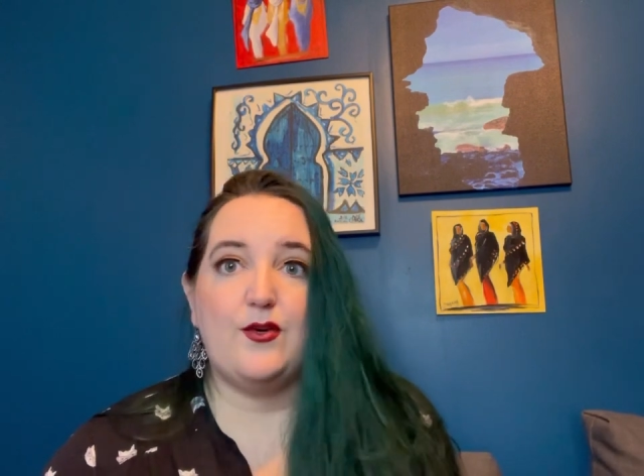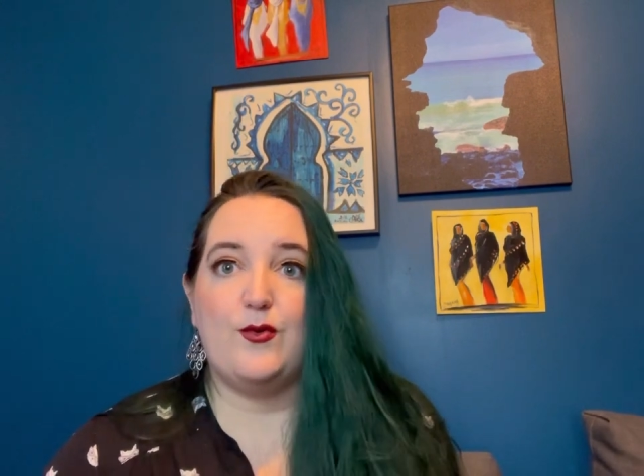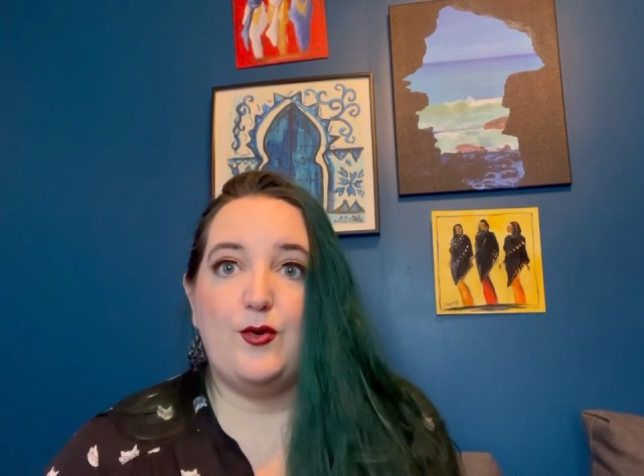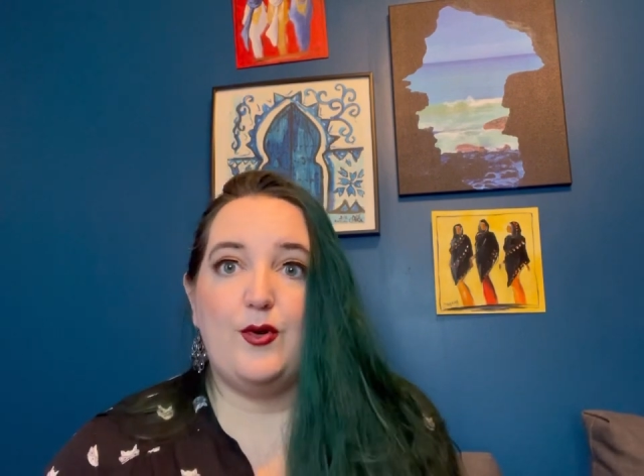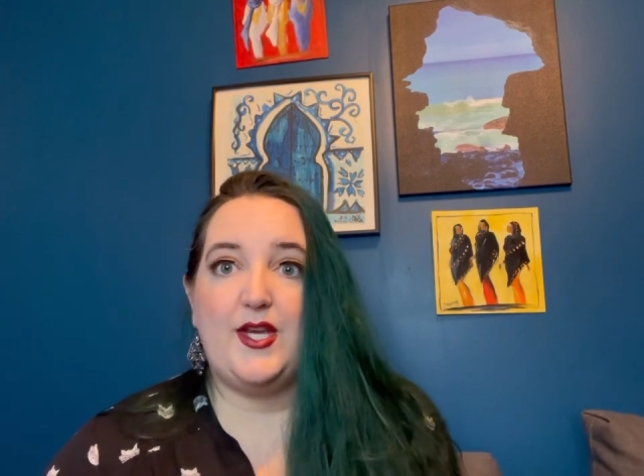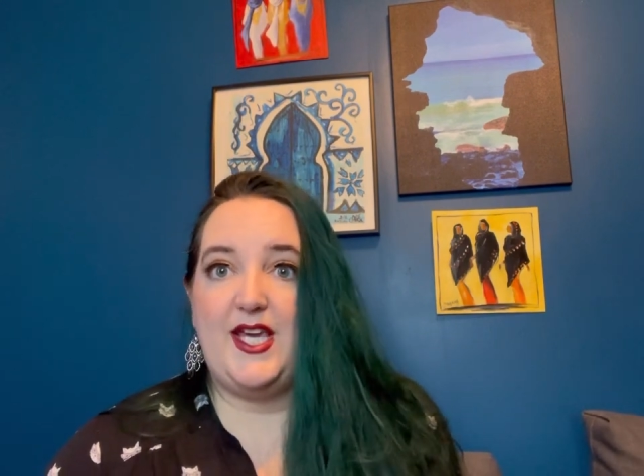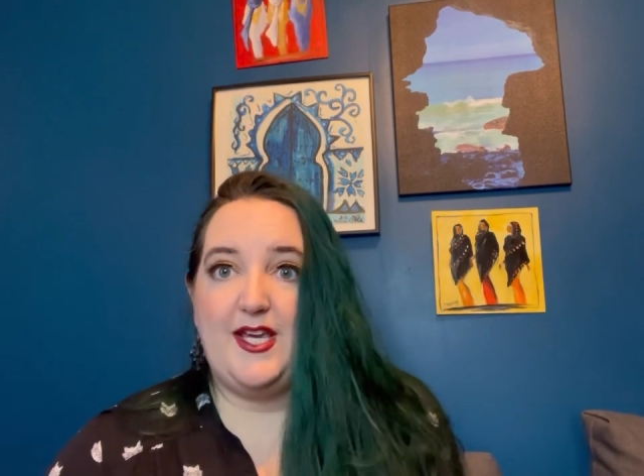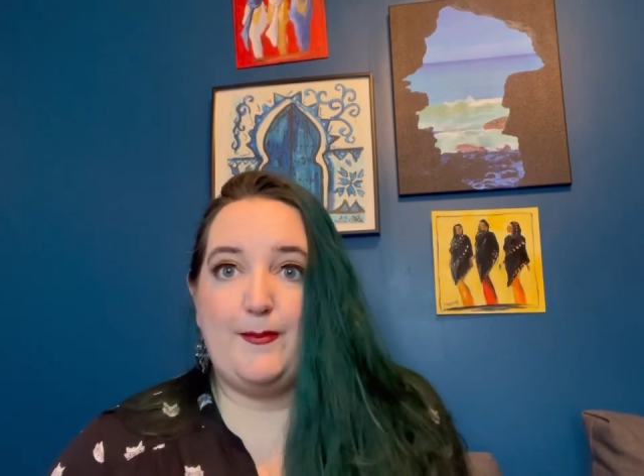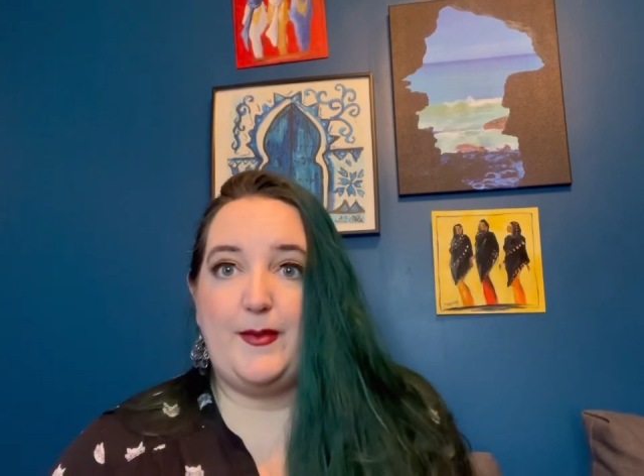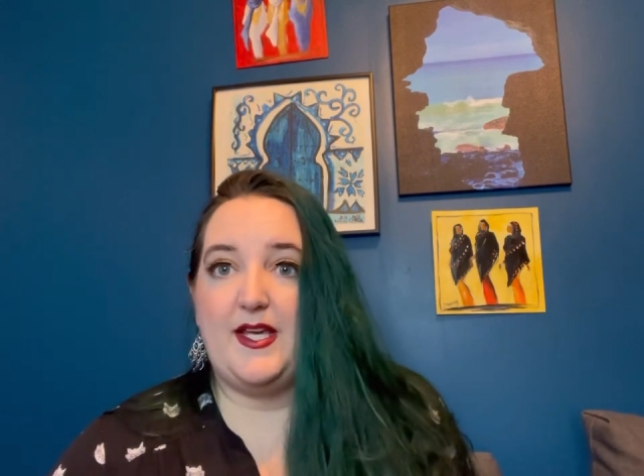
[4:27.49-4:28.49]
or
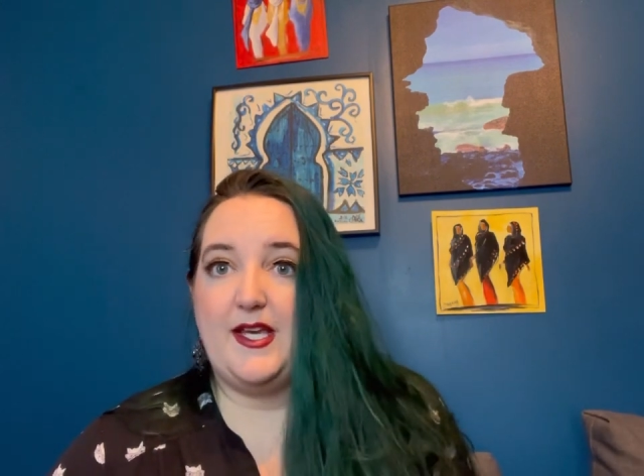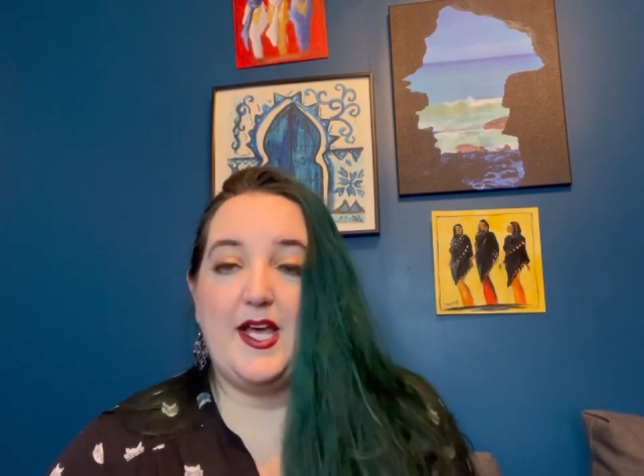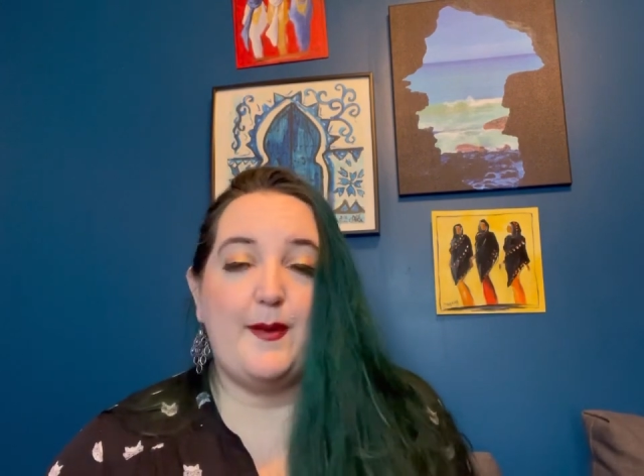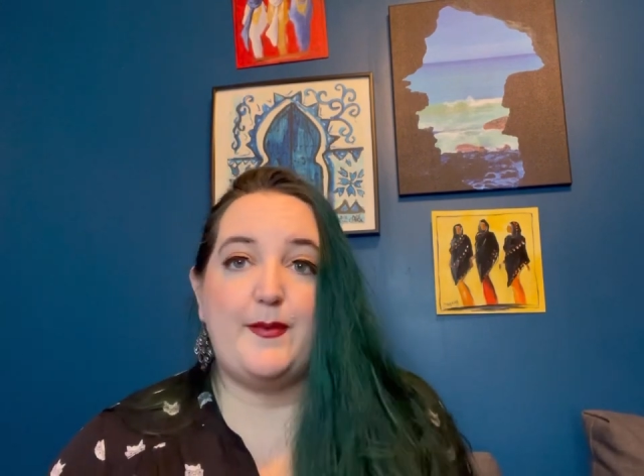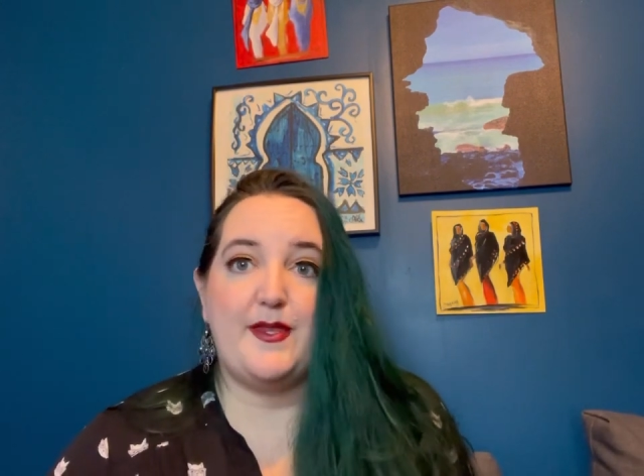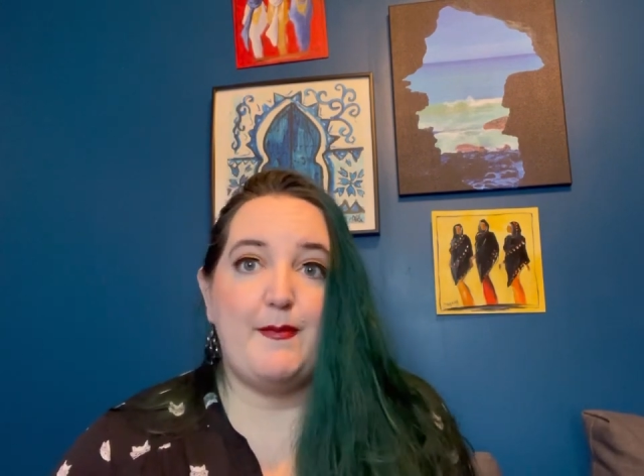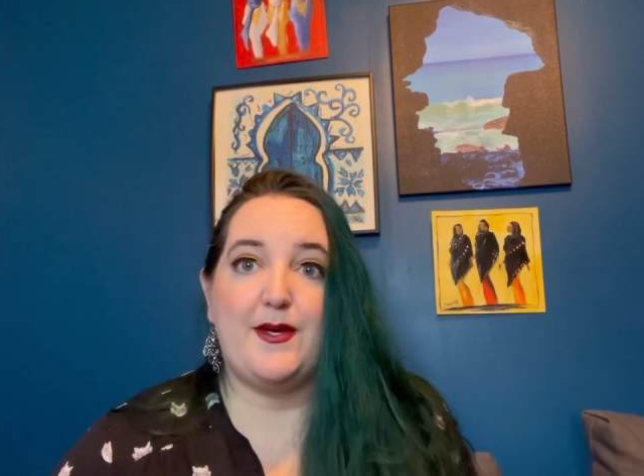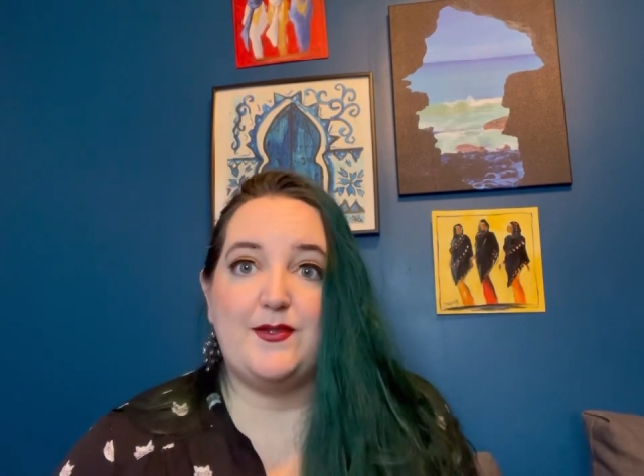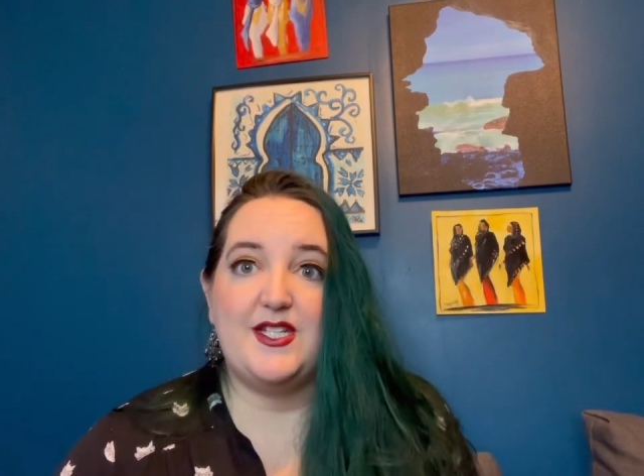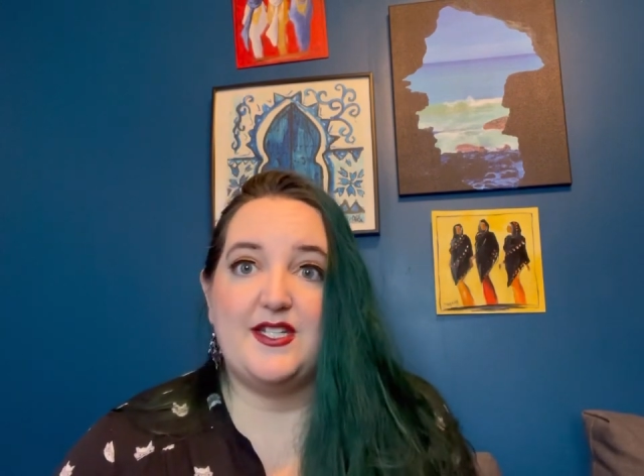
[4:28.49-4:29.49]
camping up in the
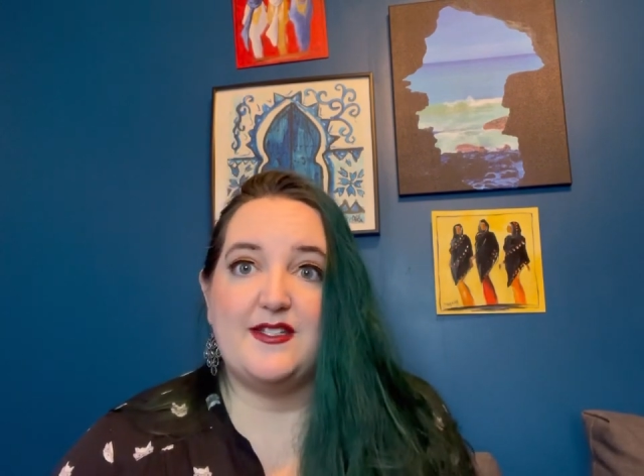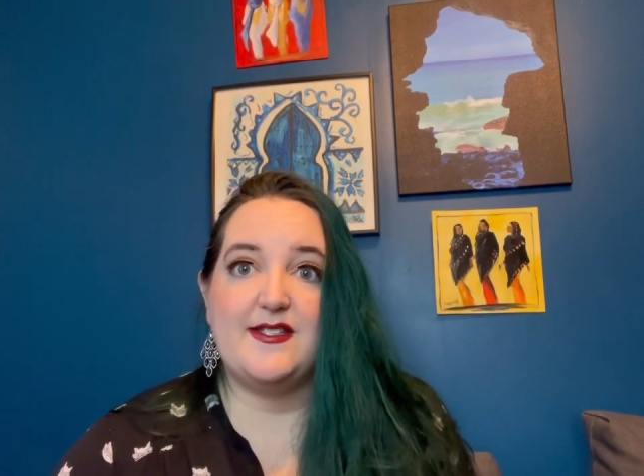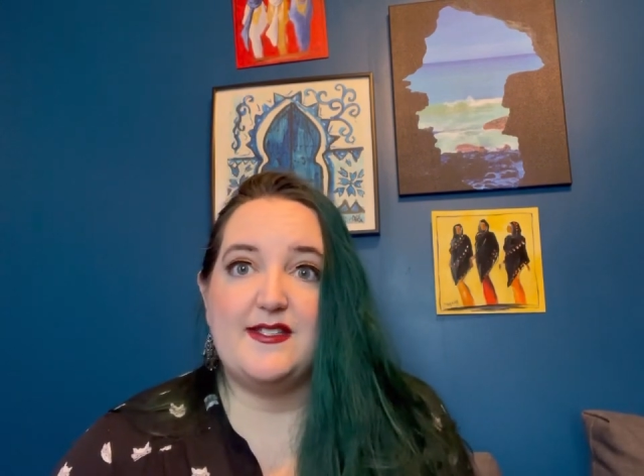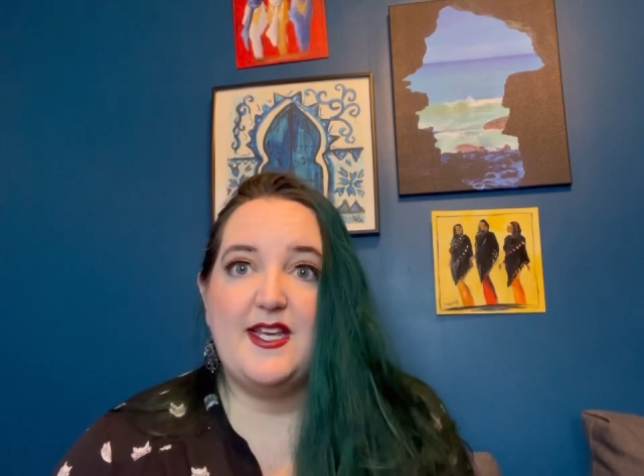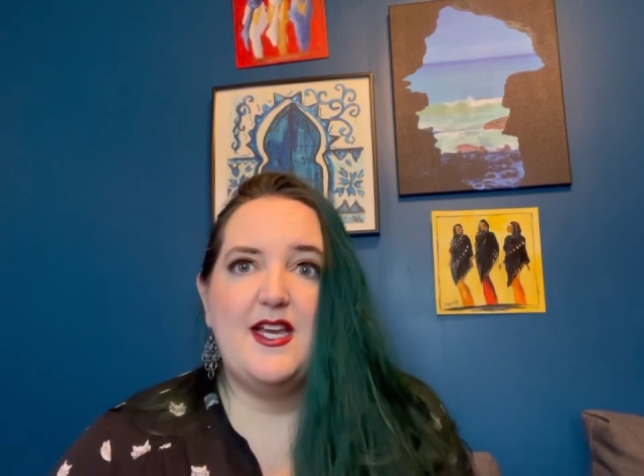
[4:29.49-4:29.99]
mountains.